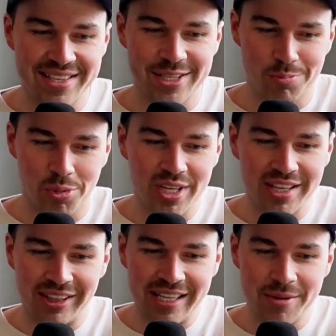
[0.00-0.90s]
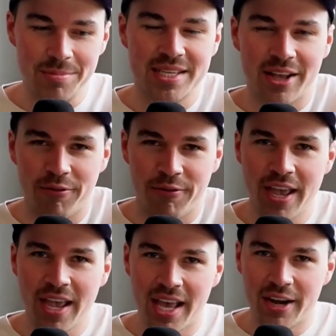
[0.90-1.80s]
He's pretty elite himself.
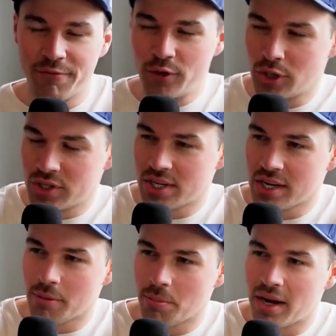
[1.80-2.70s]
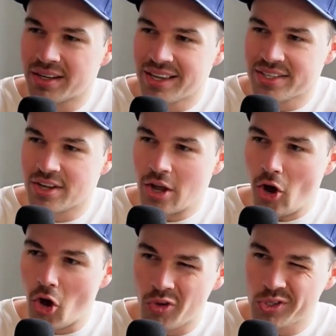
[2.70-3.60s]
And if you're listening on the podcast, I
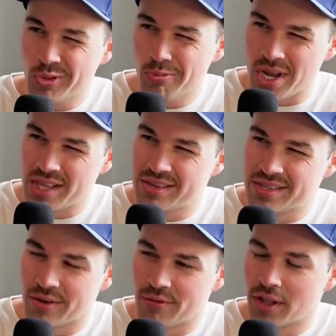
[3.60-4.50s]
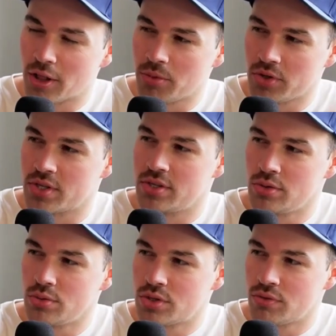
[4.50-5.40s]
also made this available as a
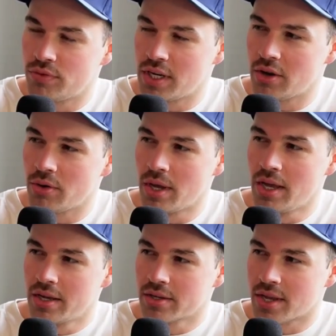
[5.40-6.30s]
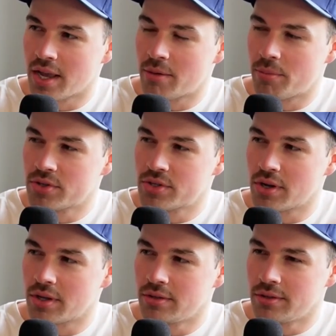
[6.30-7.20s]
YouTube video because I had a bunch
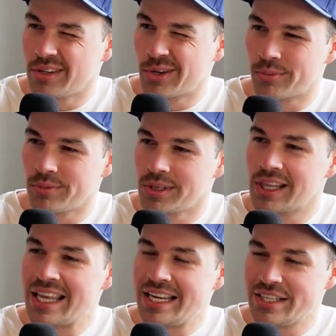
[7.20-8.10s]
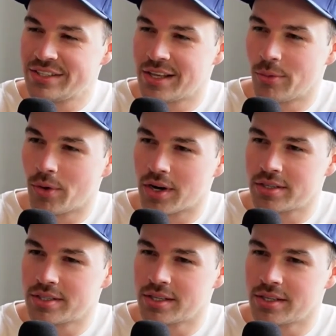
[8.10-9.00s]
of, ladies that
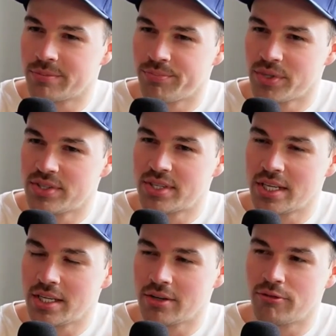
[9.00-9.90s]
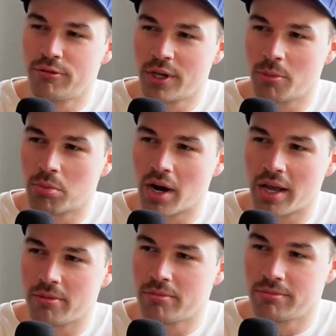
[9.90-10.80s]
wanted to see and feel
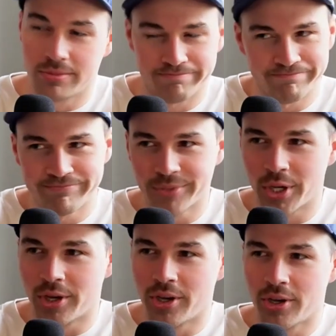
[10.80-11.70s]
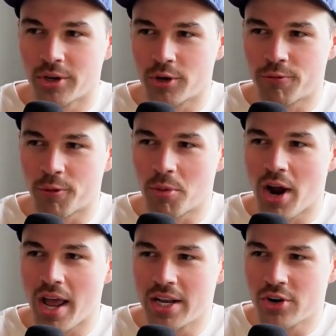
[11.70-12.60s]
Brett. Good for
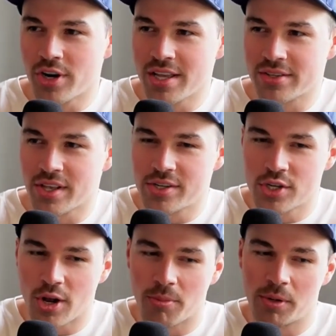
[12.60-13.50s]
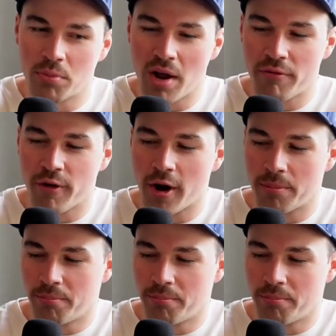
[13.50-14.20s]
Brett. Here he is, ladies and gentlemen, Brett Pfarr.